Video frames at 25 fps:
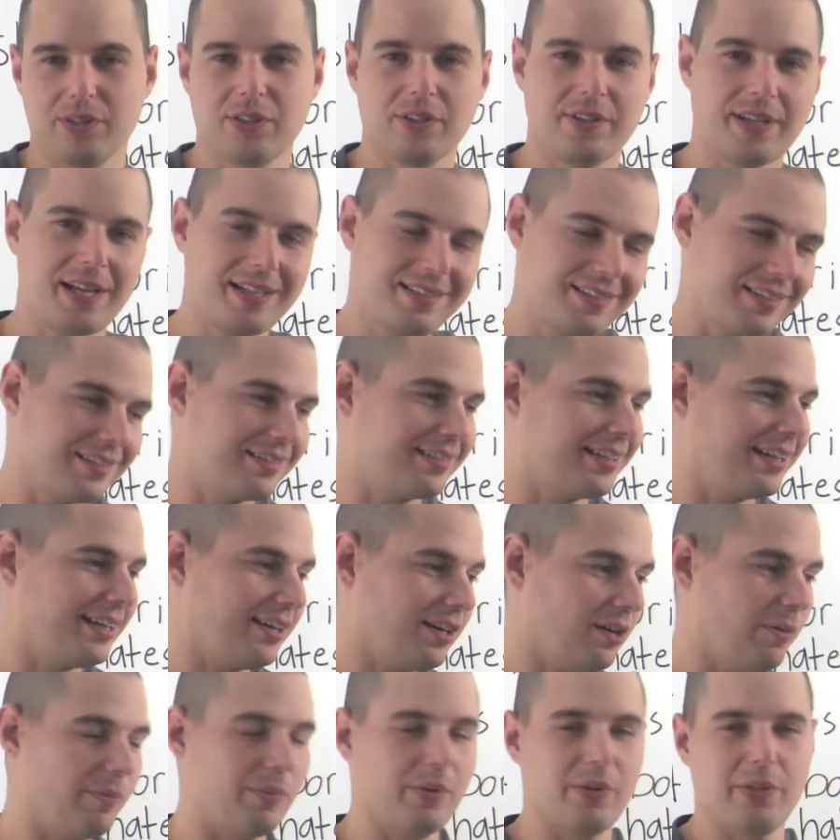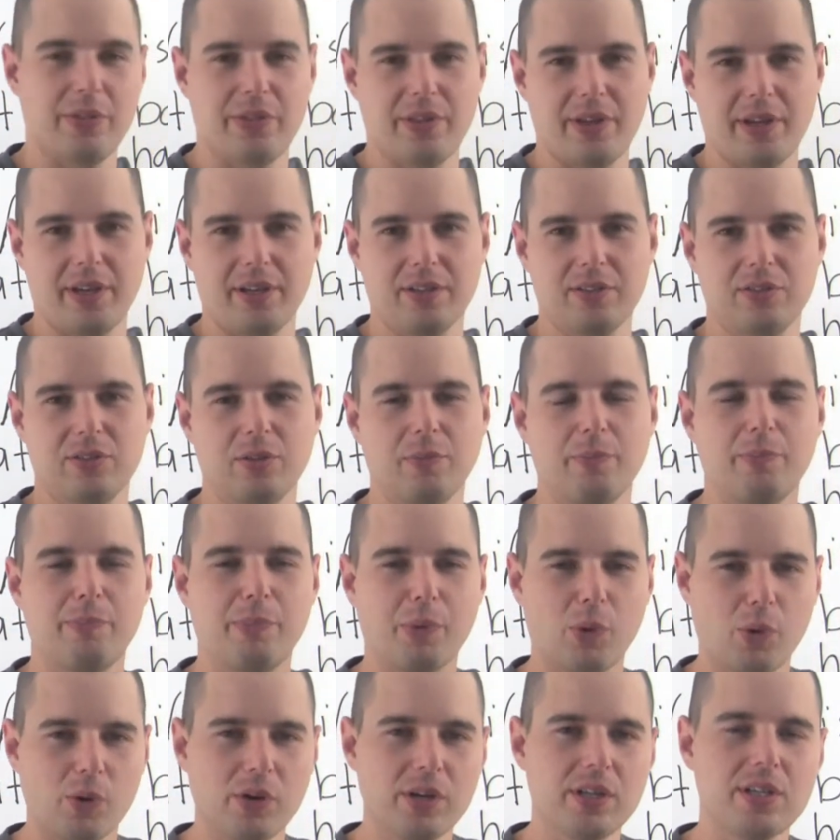So that's a terrible thing. So
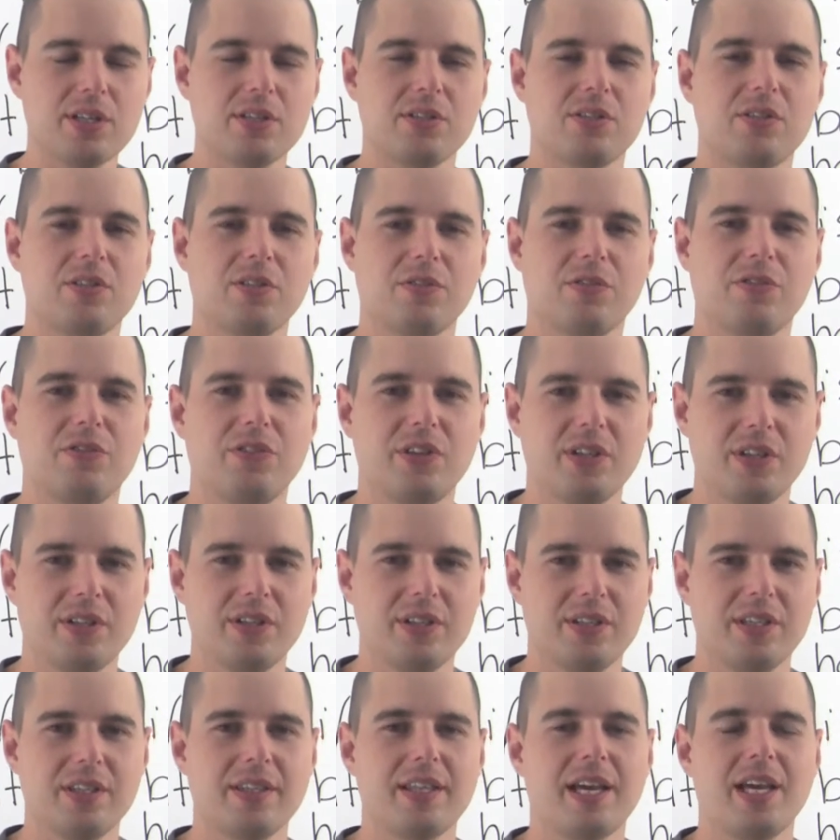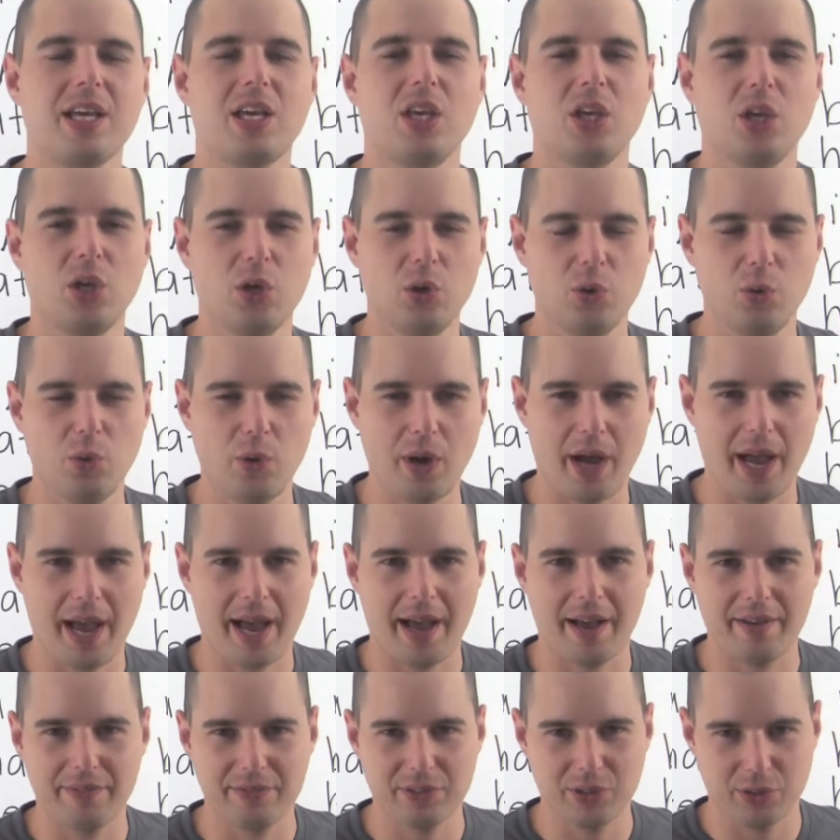bored is the feeling that you
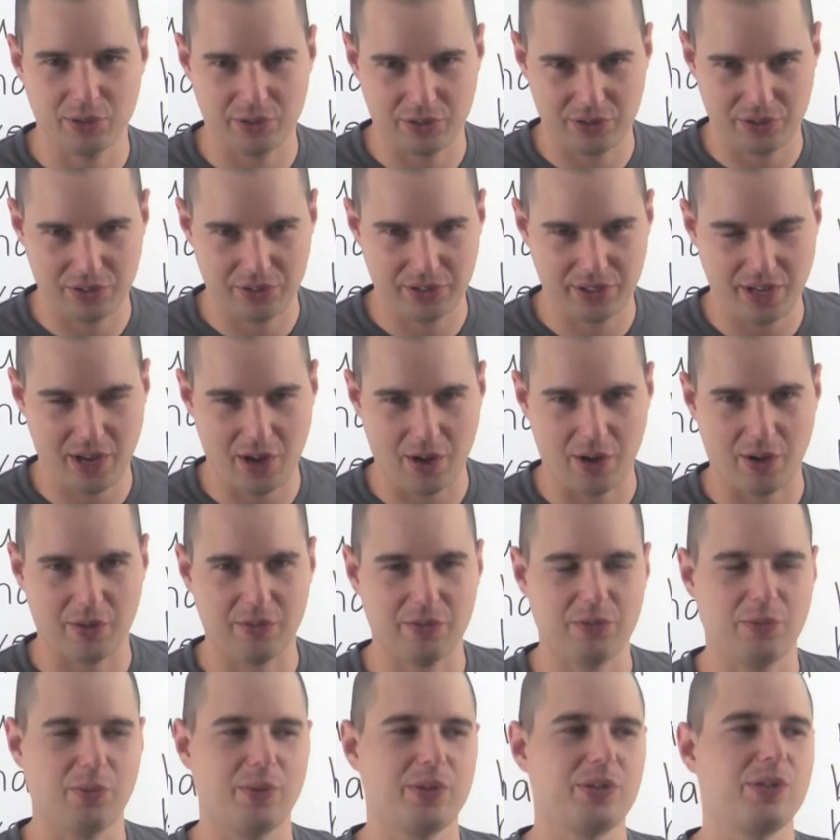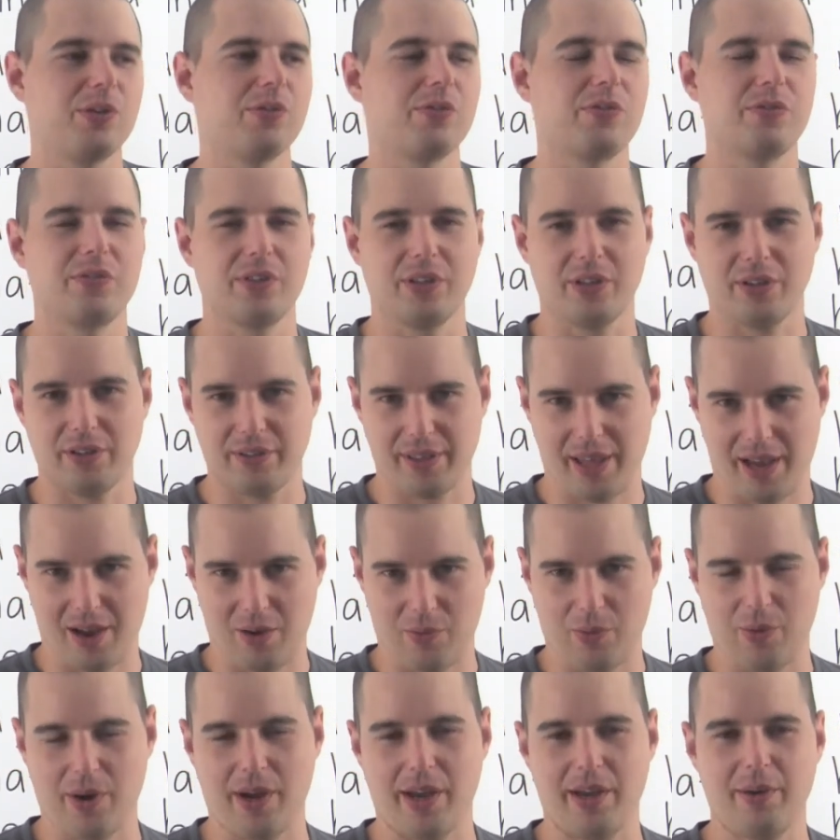have yourself when you feel
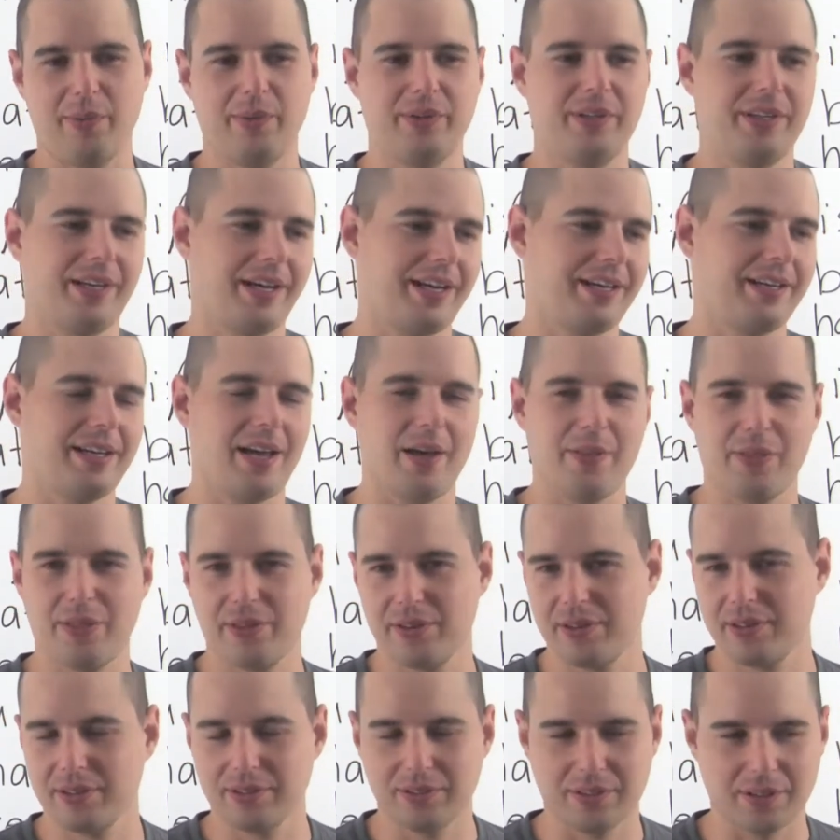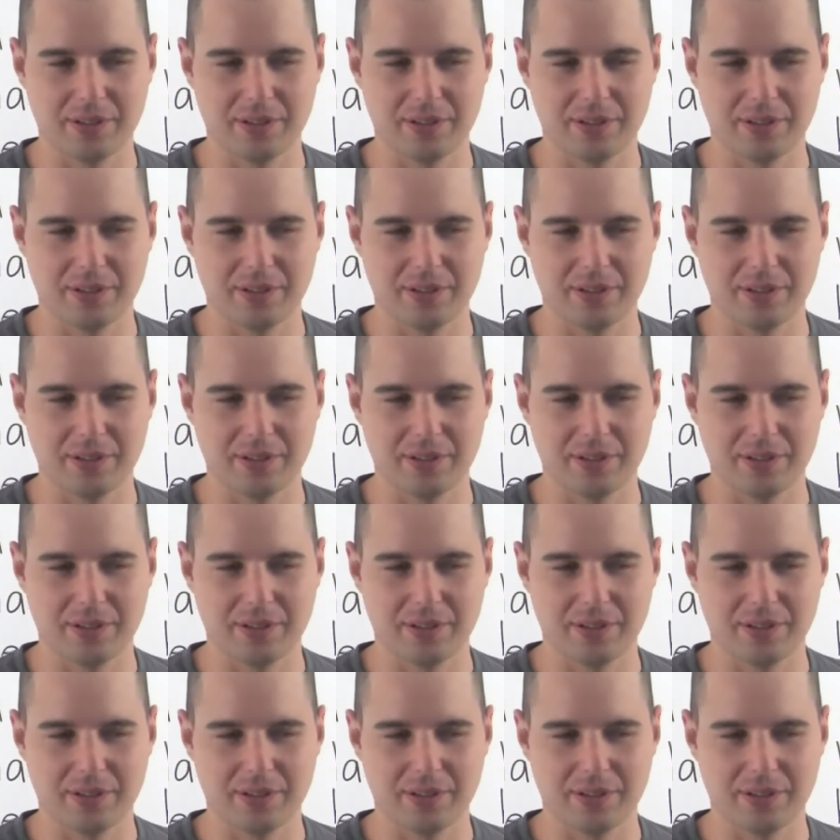that way, when you got nothing to